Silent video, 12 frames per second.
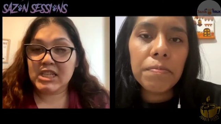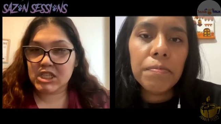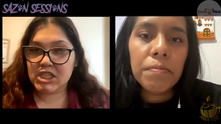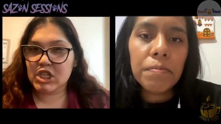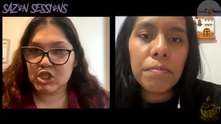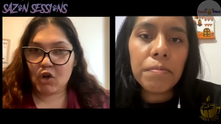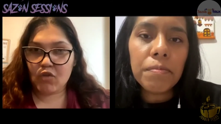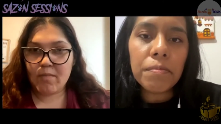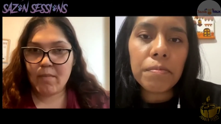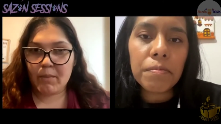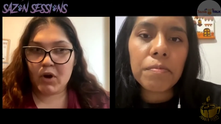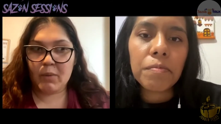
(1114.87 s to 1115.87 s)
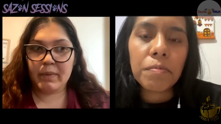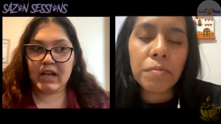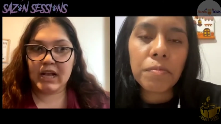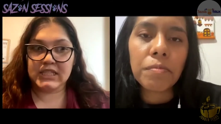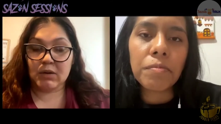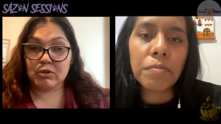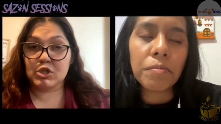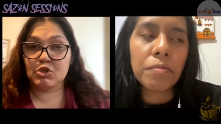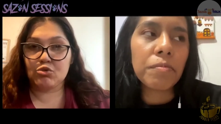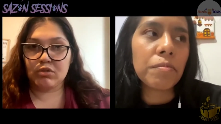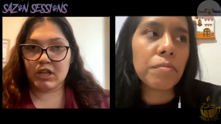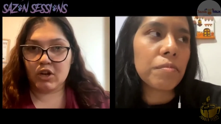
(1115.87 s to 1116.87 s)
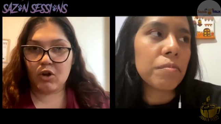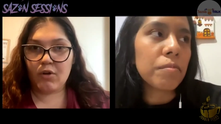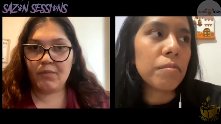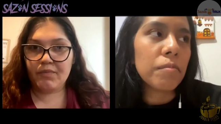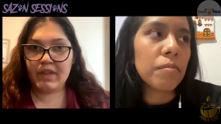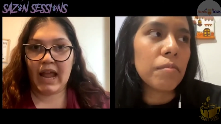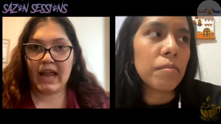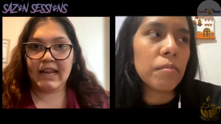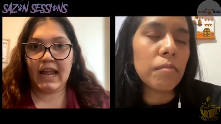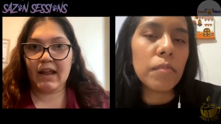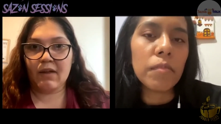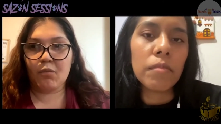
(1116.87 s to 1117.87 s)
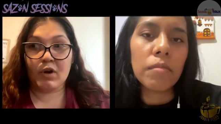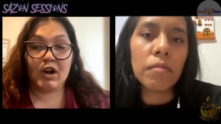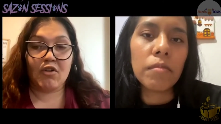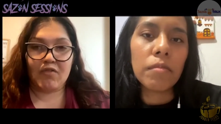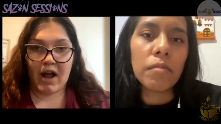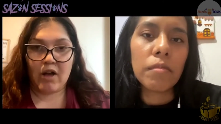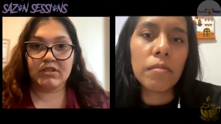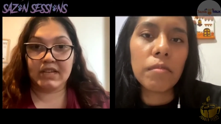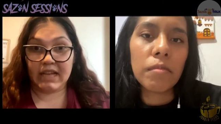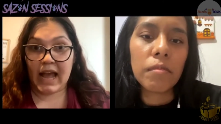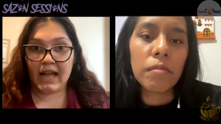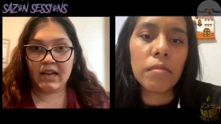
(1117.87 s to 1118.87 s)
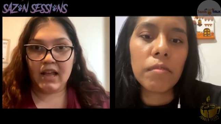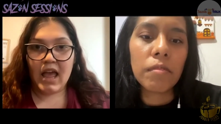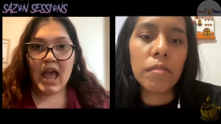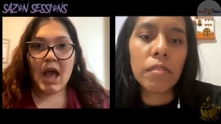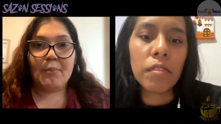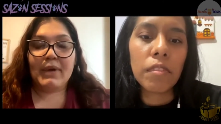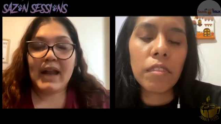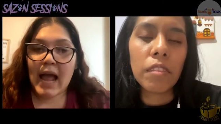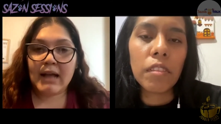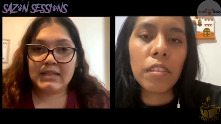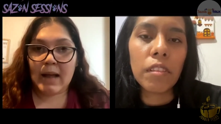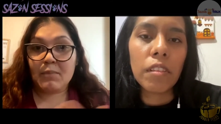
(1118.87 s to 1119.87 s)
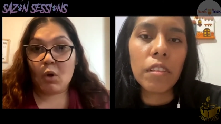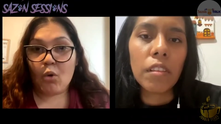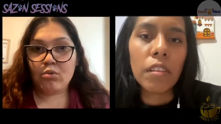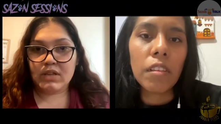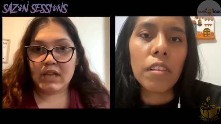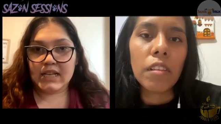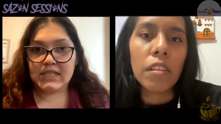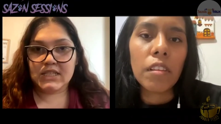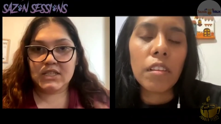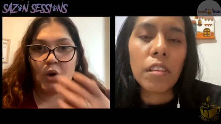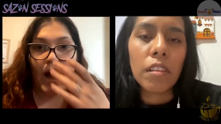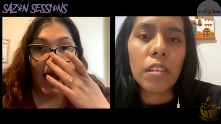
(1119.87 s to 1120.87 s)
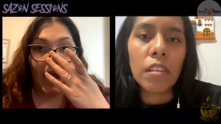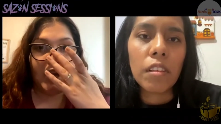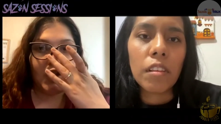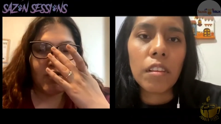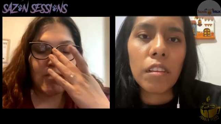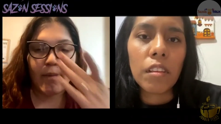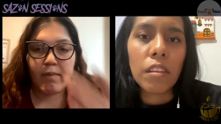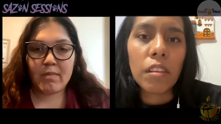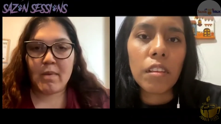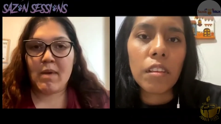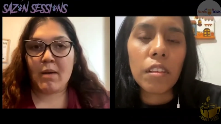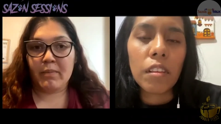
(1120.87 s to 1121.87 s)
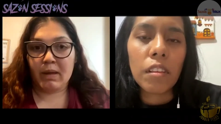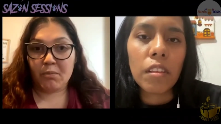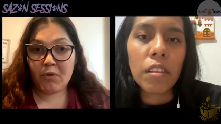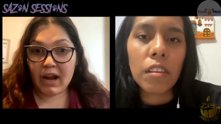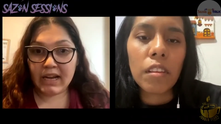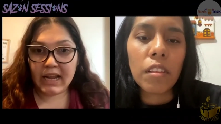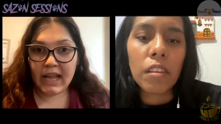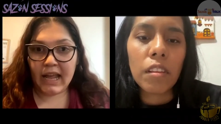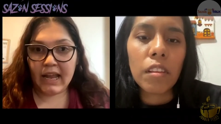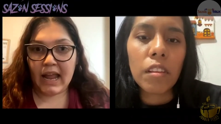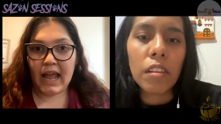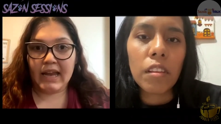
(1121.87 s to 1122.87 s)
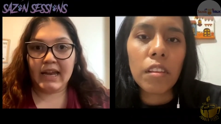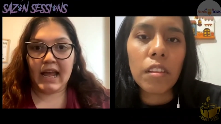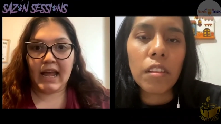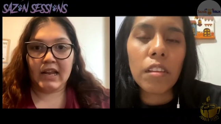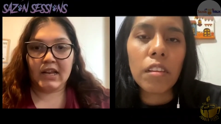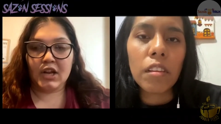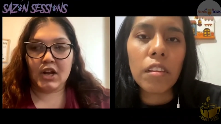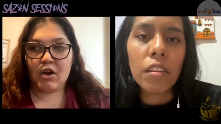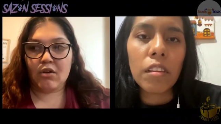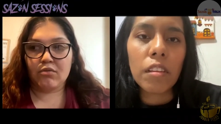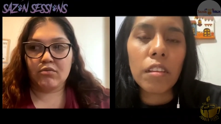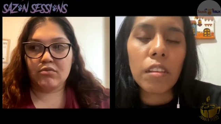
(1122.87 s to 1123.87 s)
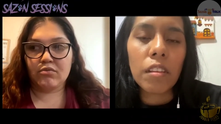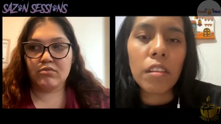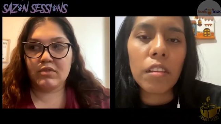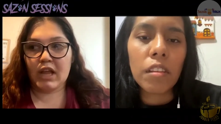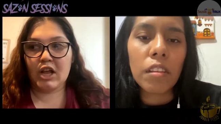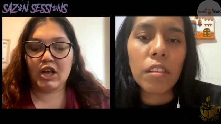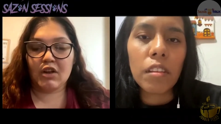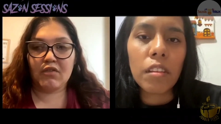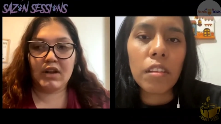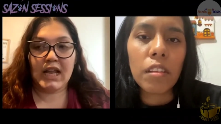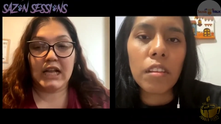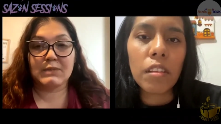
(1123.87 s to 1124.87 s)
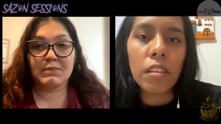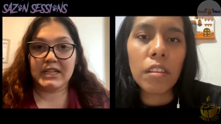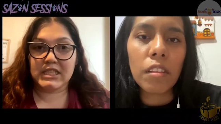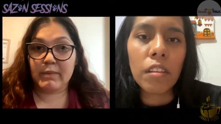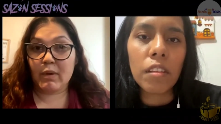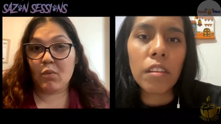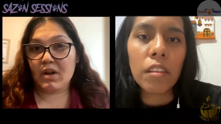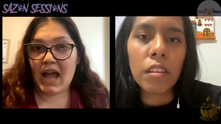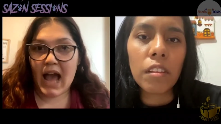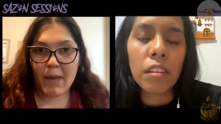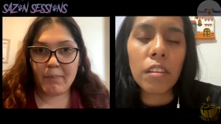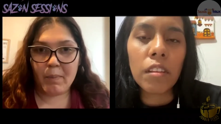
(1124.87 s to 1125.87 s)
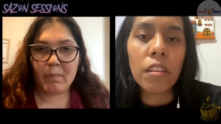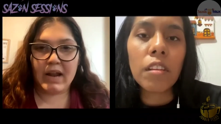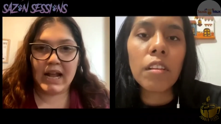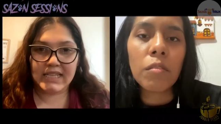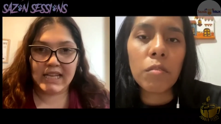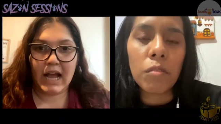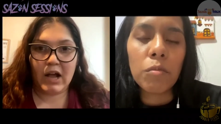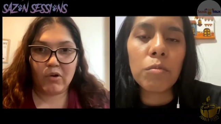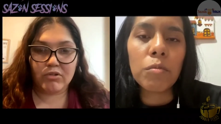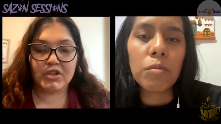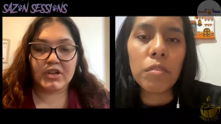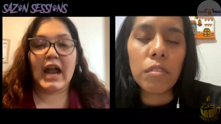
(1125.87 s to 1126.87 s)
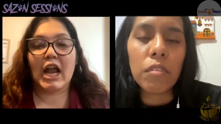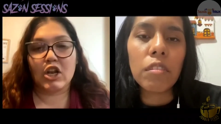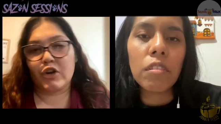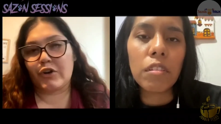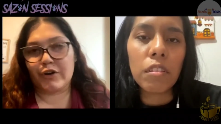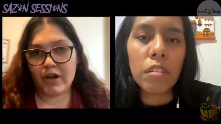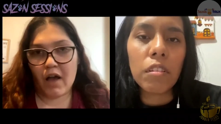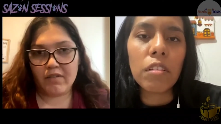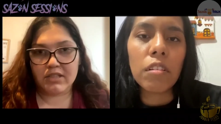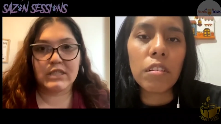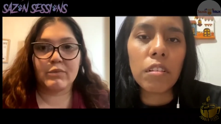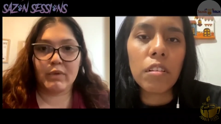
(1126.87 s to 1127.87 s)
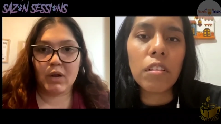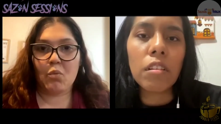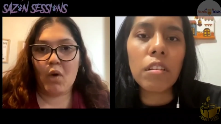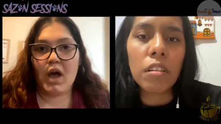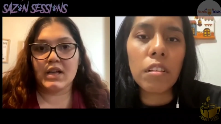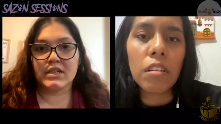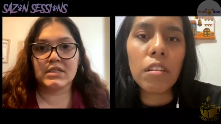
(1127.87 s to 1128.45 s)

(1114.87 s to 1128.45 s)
Speaker 1: sisters don't remember her because they were too little and they weren't around yet but I, I'm the oldest. So I do remember my mom being pregnant and then, you know, they couldn't really explain to me what happened. But as I got older, I learned obviously what it was.